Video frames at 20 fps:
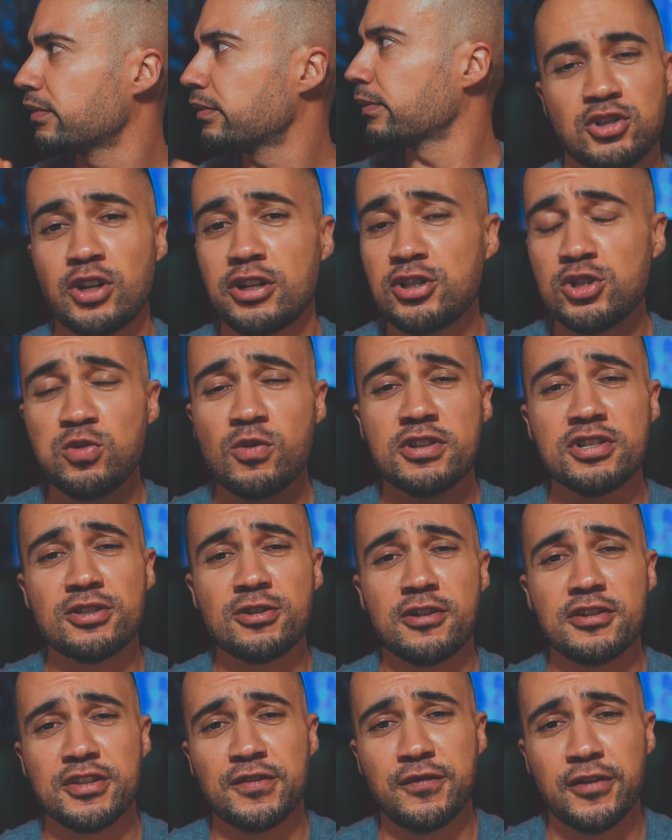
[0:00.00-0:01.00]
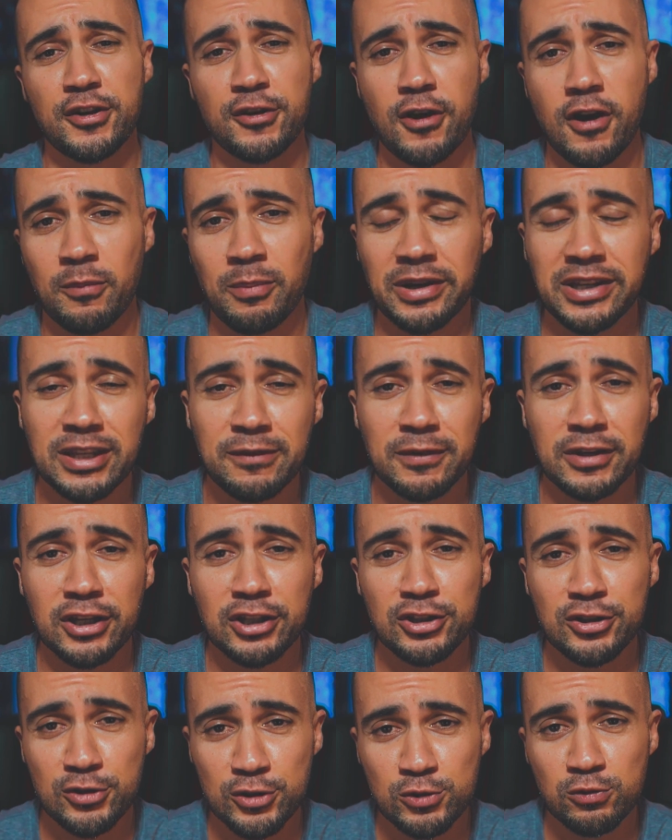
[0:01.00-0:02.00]
So I just want to start this video out by giving a
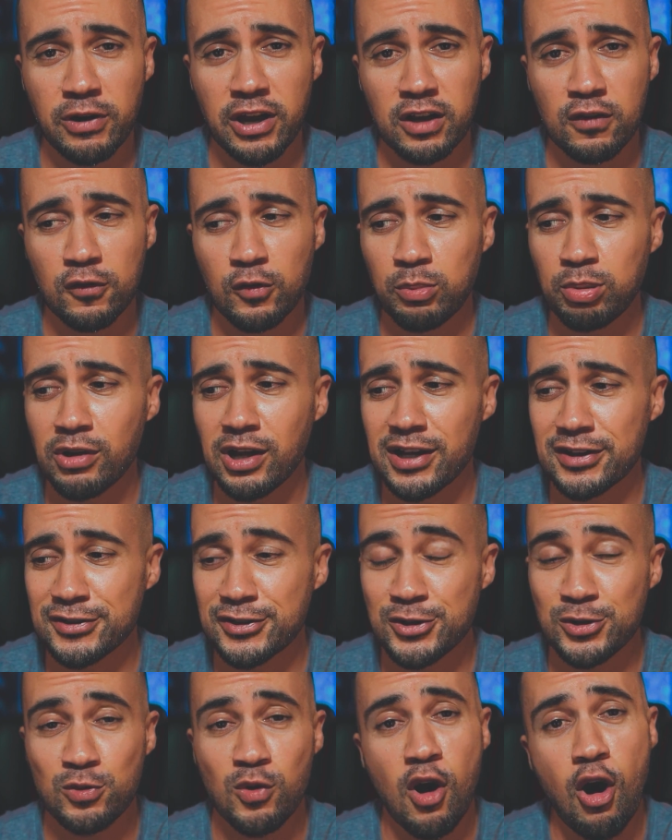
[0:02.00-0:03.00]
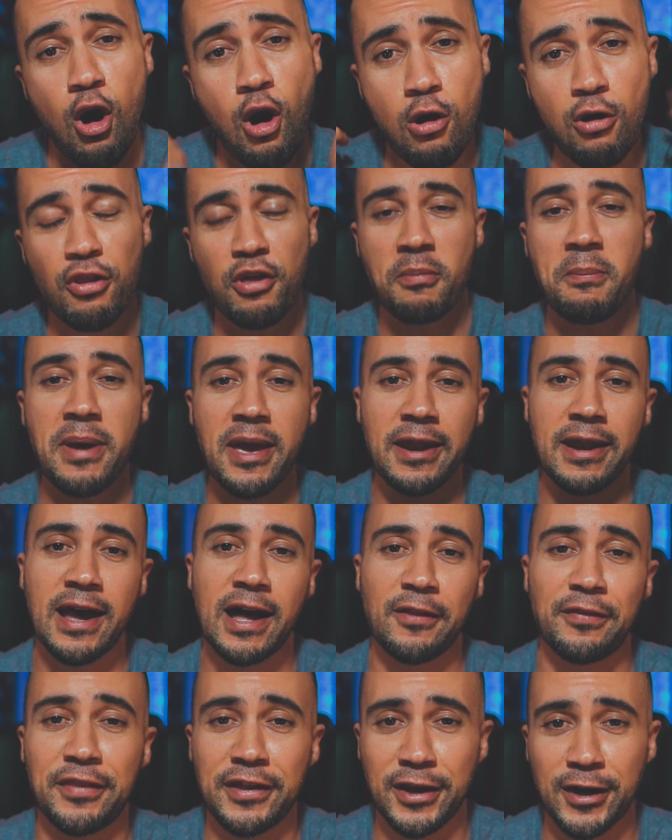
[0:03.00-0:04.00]
huge round of applause to all the men
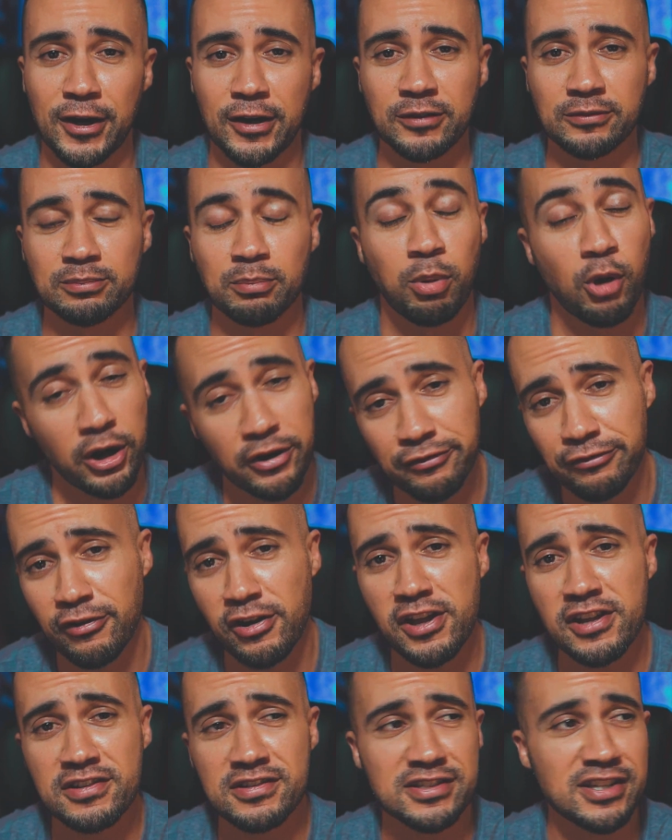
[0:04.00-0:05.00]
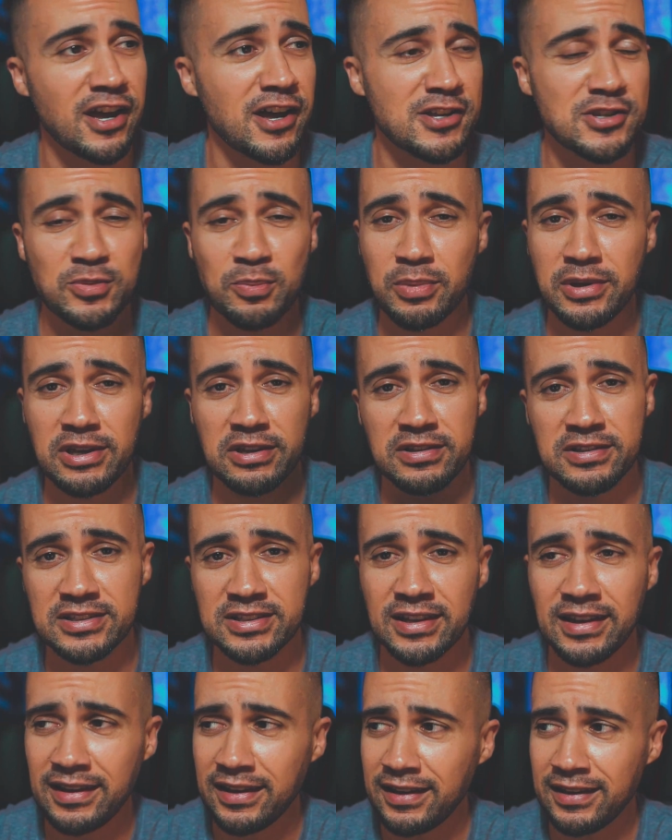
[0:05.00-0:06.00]
out there. Boyfriends,
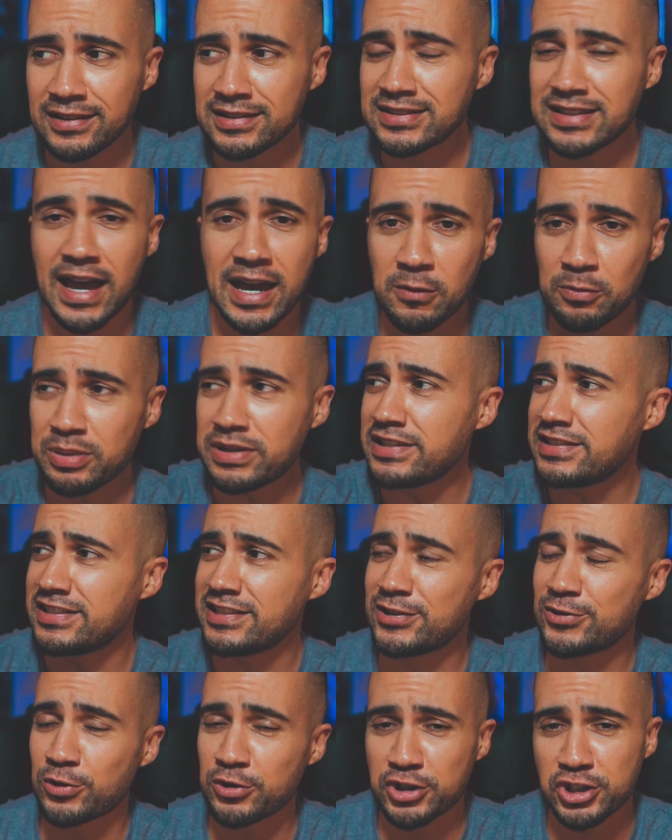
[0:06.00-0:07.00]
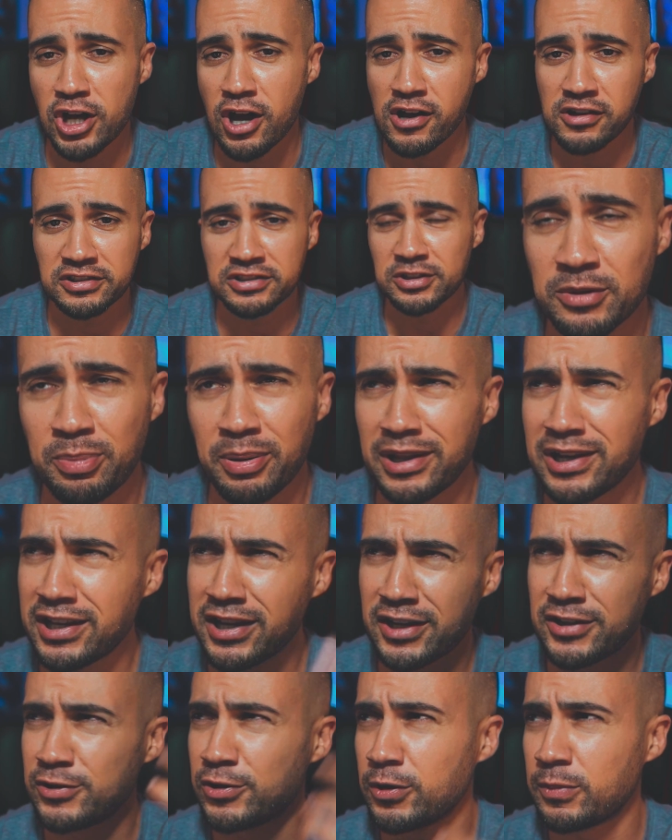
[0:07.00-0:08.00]
husbands, side pieces or chunks,
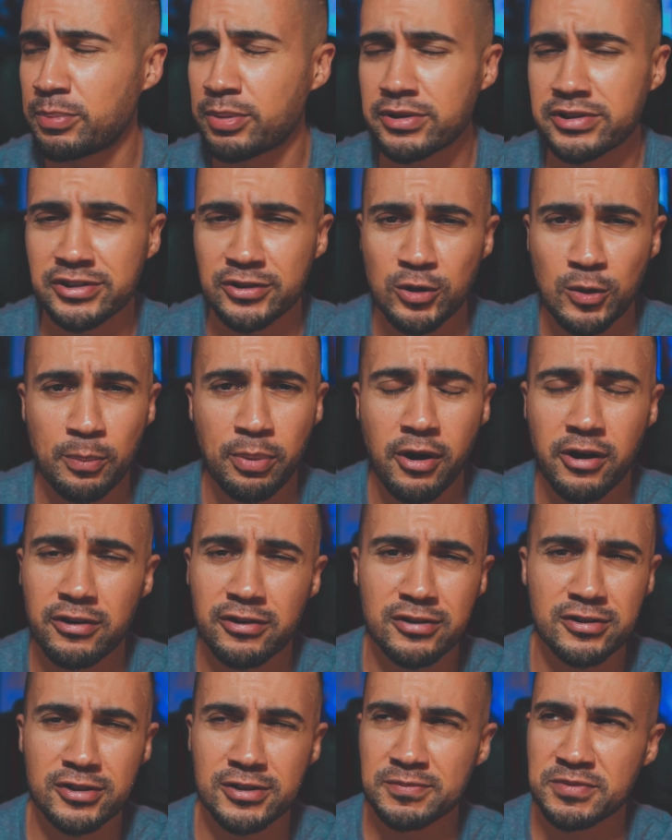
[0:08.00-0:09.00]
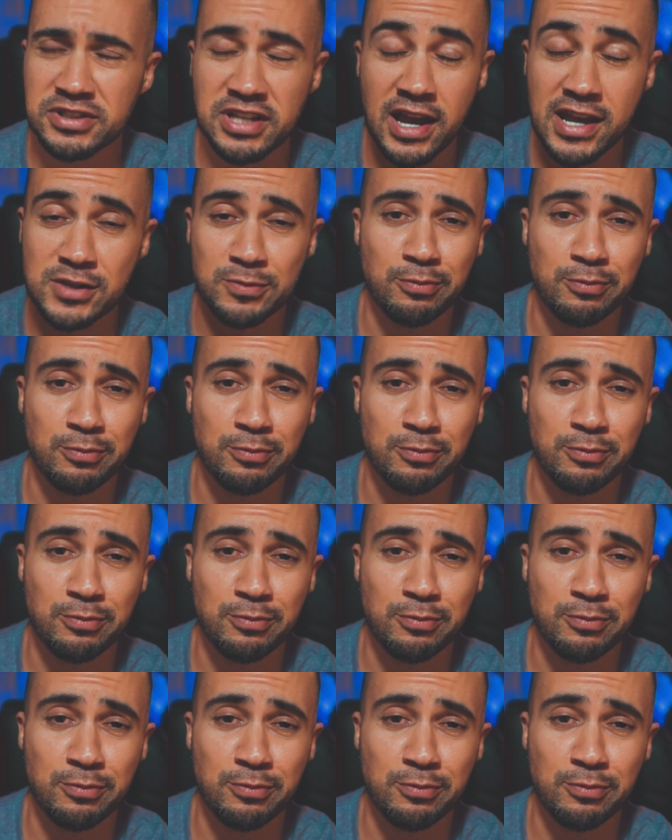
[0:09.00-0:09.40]
depending on your personal partner size